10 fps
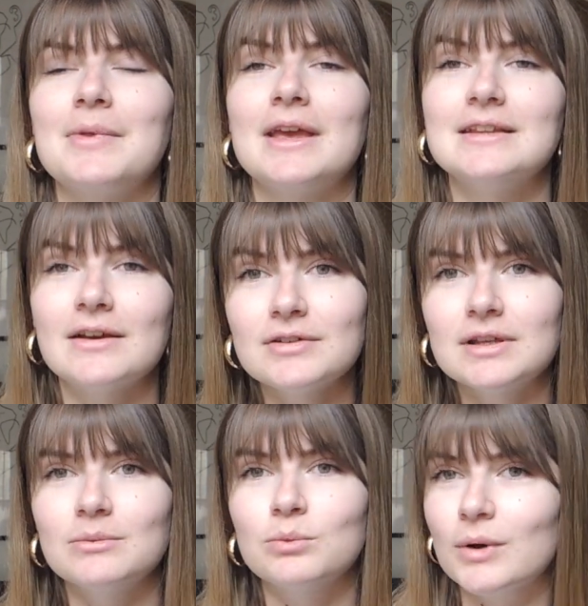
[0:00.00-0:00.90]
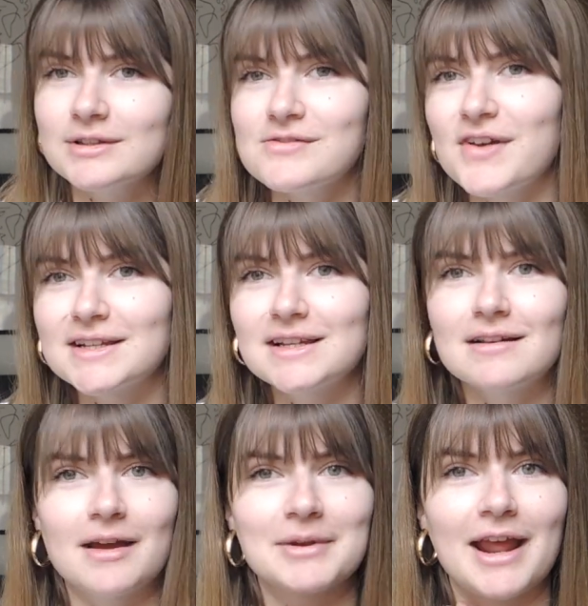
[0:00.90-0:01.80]
It definitely was affected.
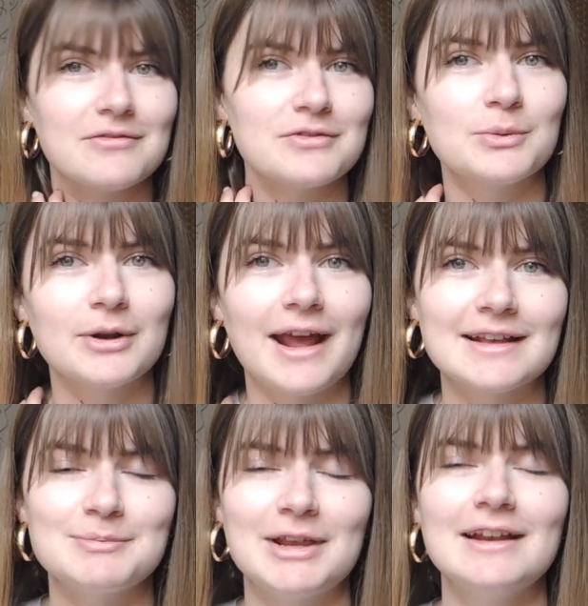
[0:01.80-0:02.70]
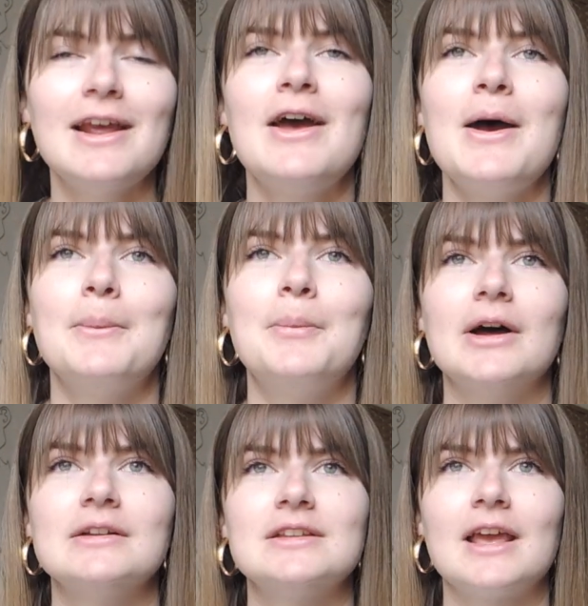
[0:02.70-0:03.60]
I mean, everyone has been,
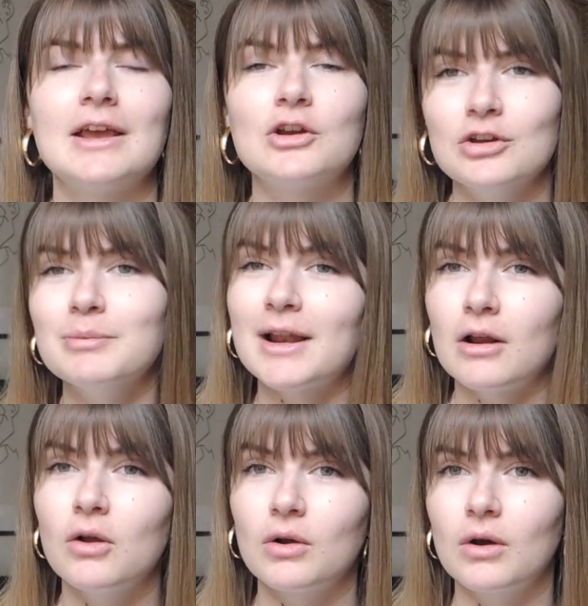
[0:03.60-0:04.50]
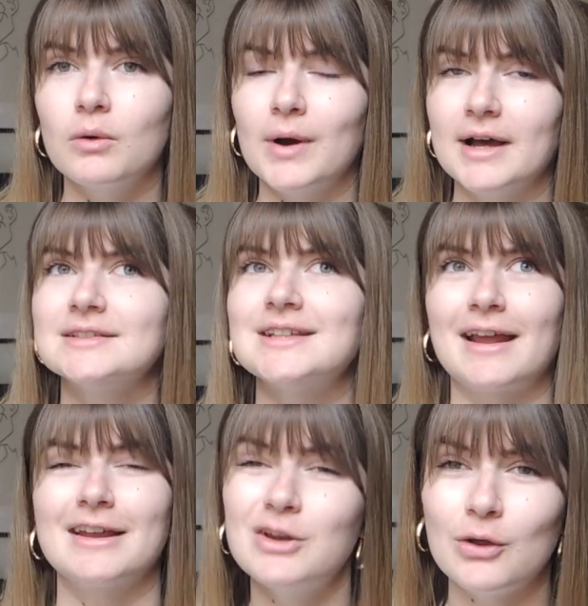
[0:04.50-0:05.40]
but it could have been a lot worse, and
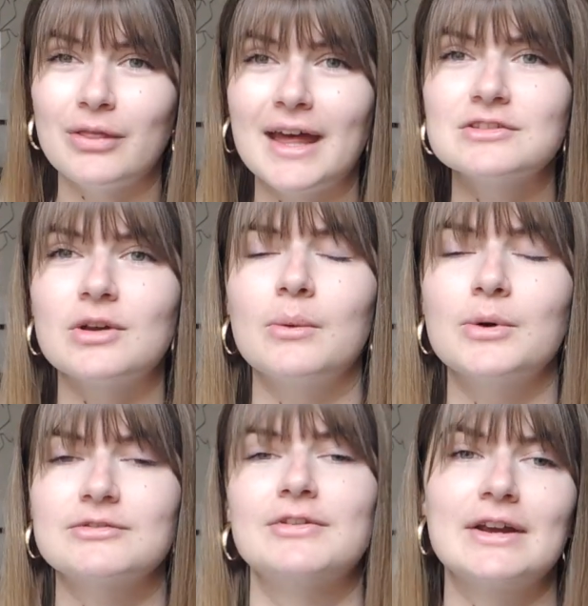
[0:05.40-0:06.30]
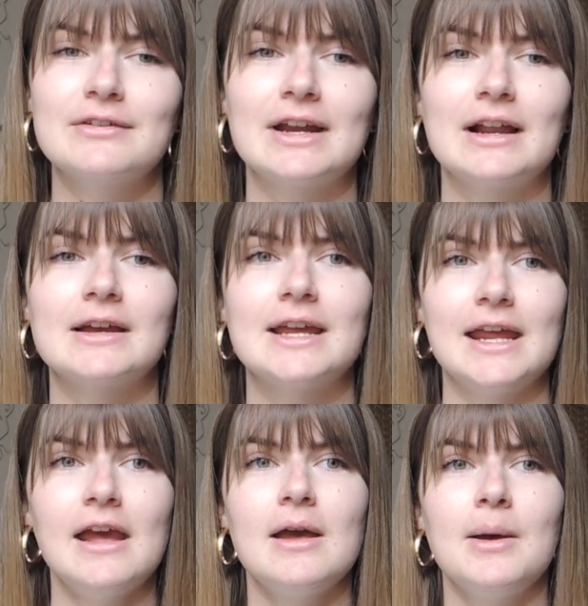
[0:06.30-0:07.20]
I know that, so I was very
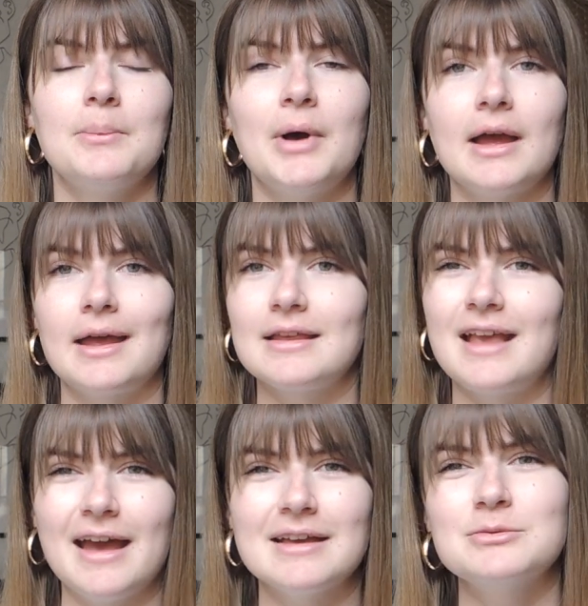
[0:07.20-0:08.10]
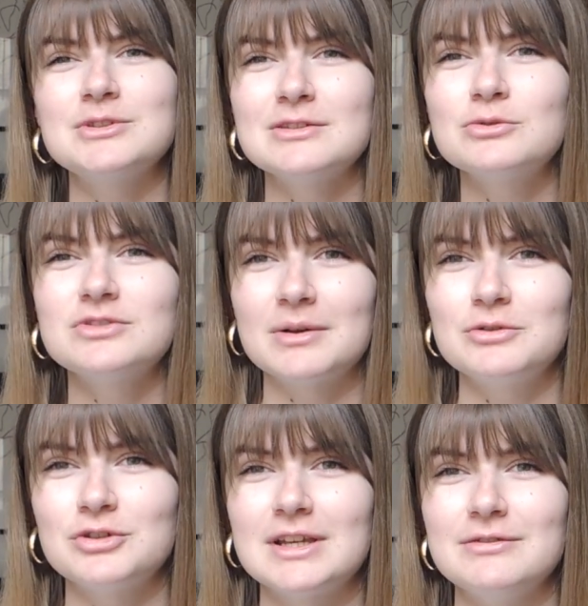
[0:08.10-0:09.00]
lucky. But yeah, it was still so
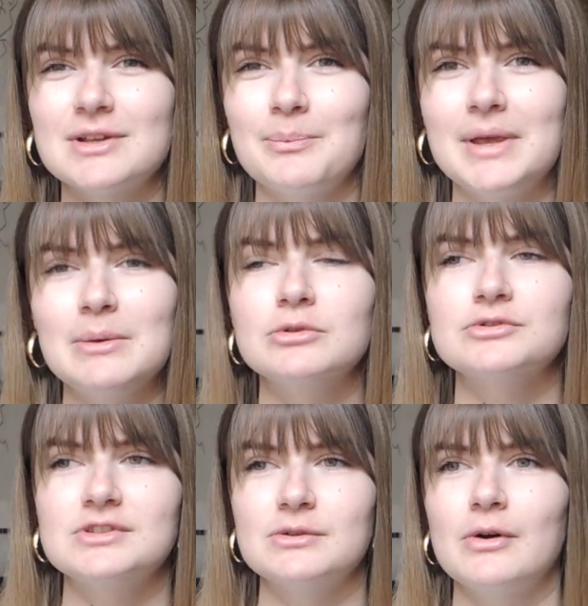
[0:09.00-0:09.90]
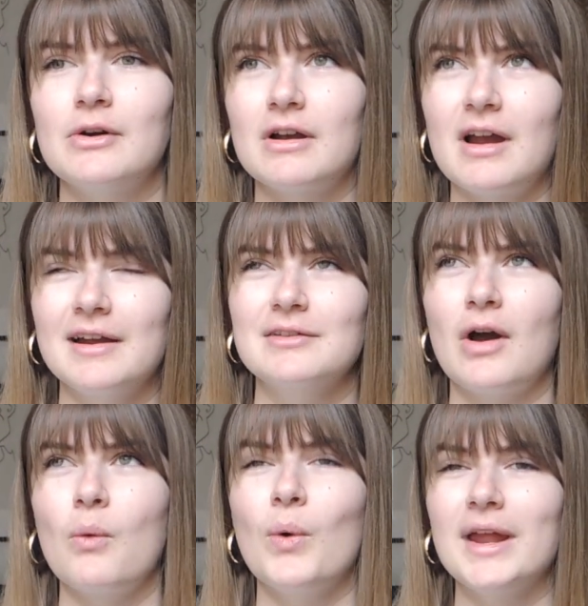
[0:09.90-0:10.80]
tricky for some people, still kind of
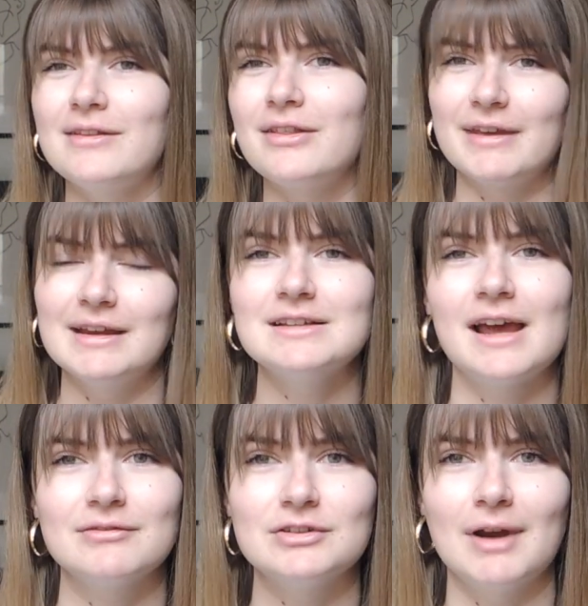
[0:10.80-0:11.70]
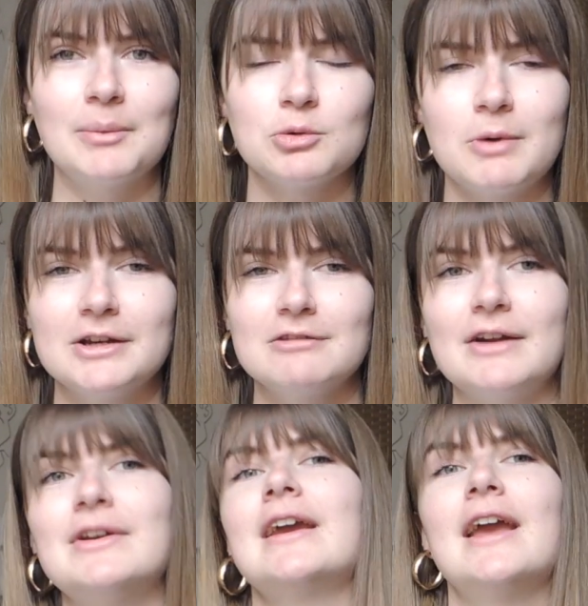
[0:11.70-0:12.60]
a weird thing to have to wrap your mind
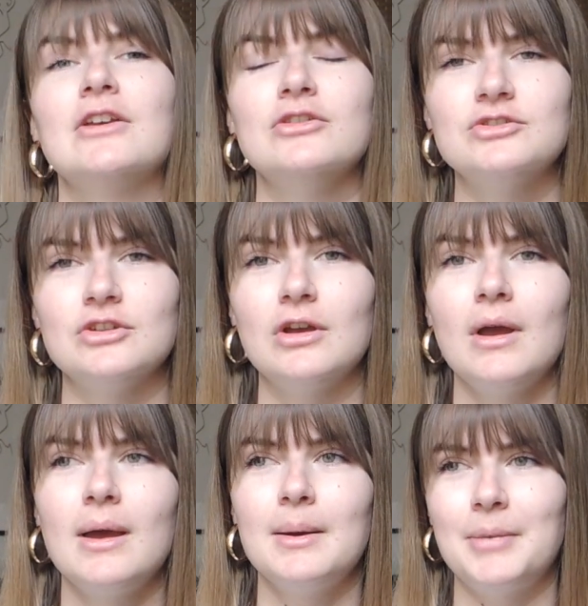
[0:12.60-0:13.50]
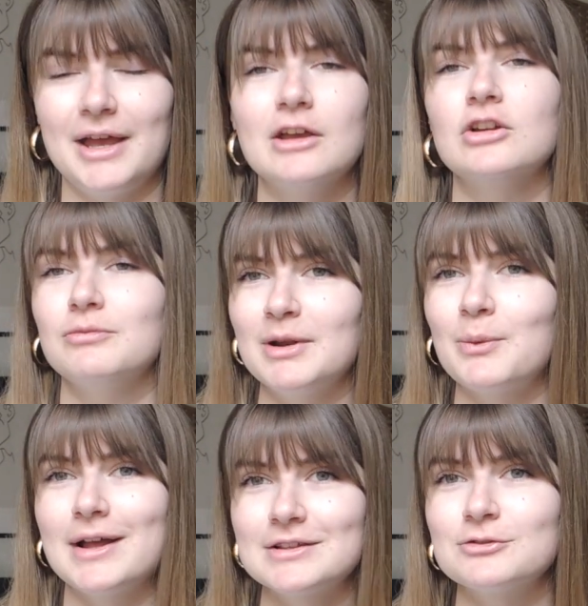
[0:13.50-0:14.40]
around and get used to, but it could have been
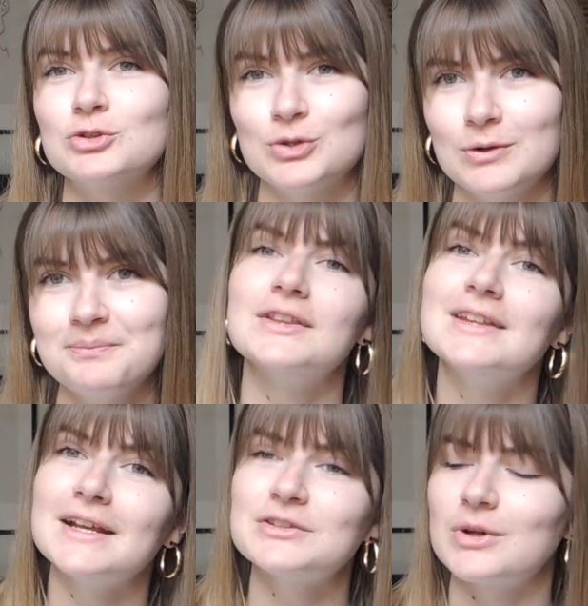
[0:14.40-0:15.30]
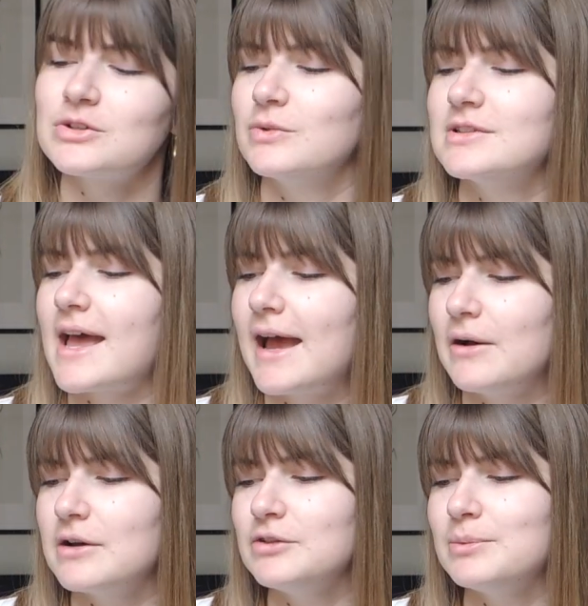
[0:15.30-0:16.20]
worse for sure. So the next question was,
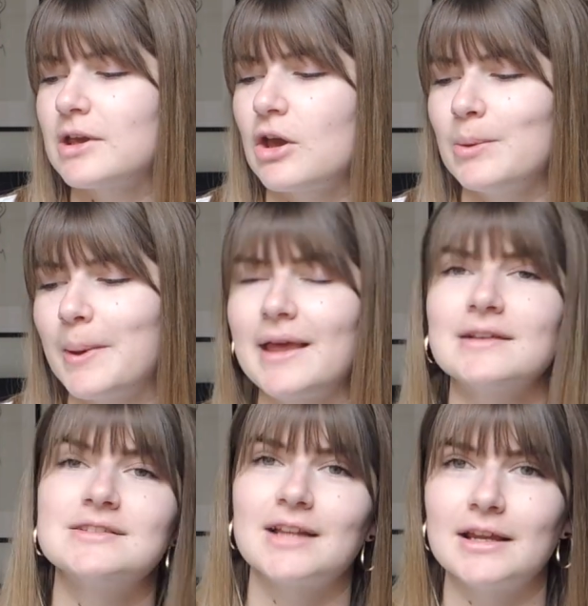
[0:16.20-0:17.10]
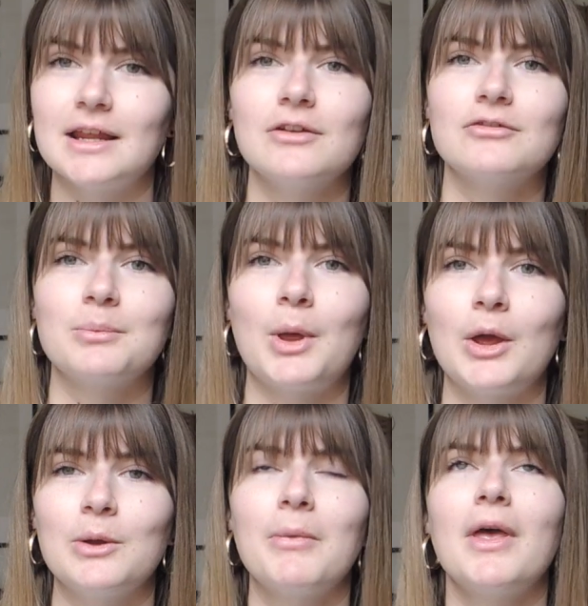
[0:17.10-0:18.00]
how have you been coping studying from
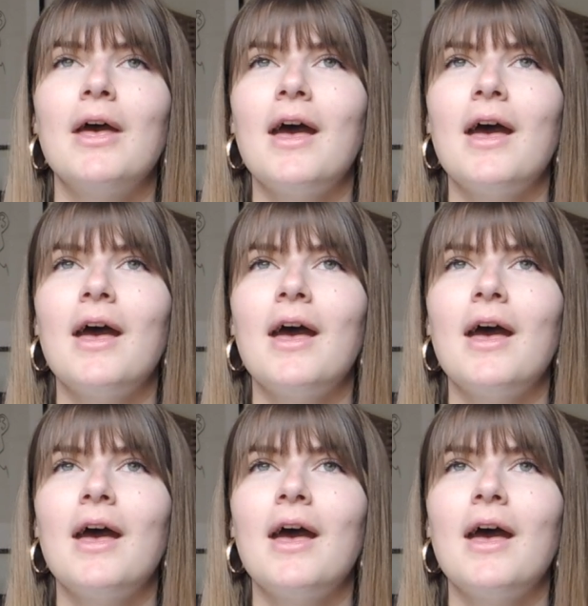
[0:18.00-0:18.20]
home?